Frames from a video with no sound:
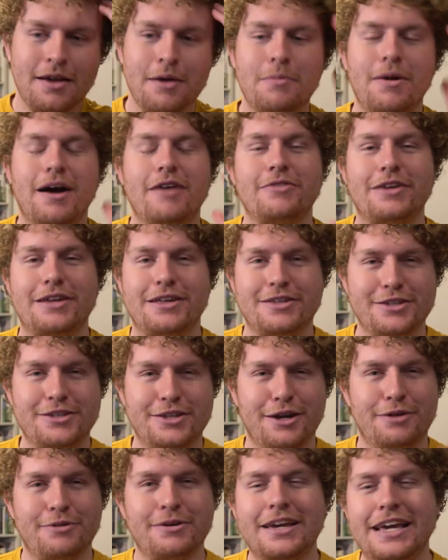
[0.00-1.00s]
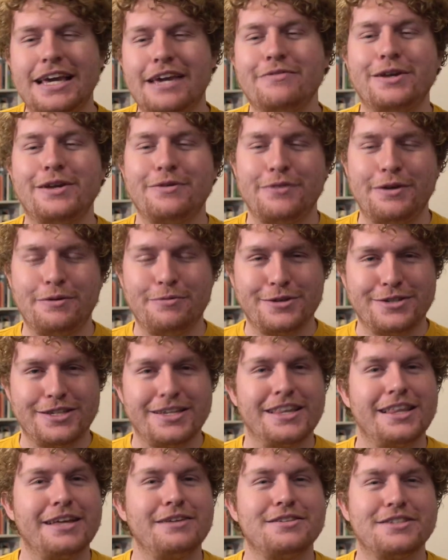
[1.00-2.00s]
But I mean, you know, even if he was
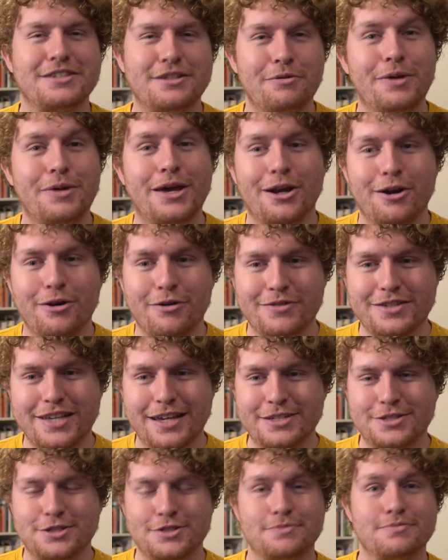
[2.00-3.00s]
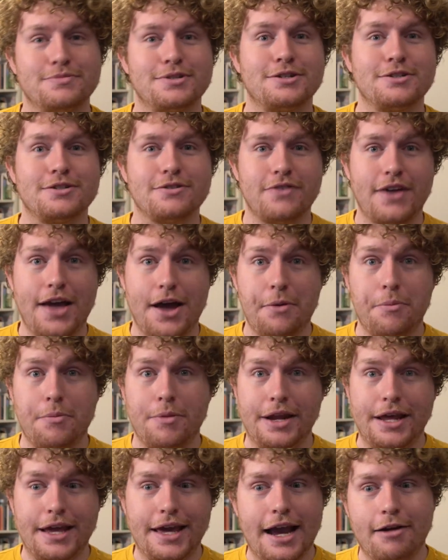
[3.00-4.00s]
here, there'd still be a lot of tension because of how
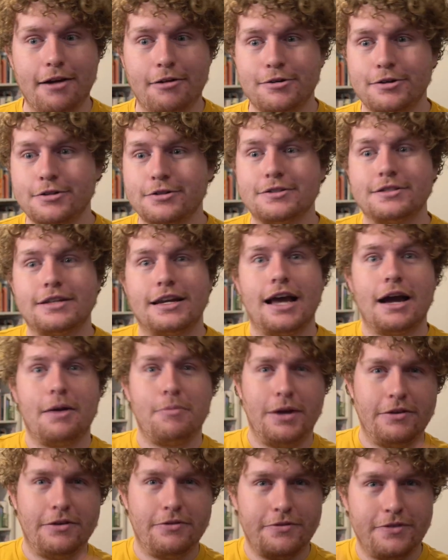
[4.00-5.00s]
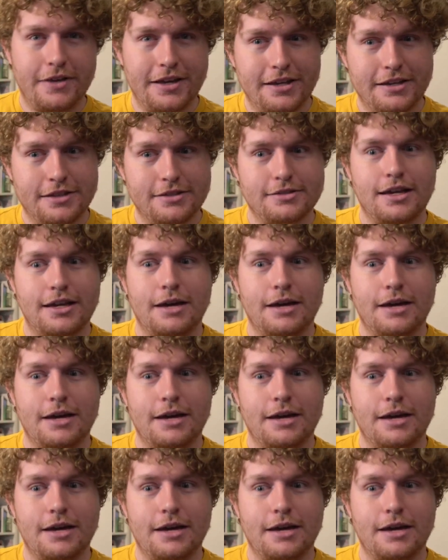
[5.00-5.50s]
many characters and how many things,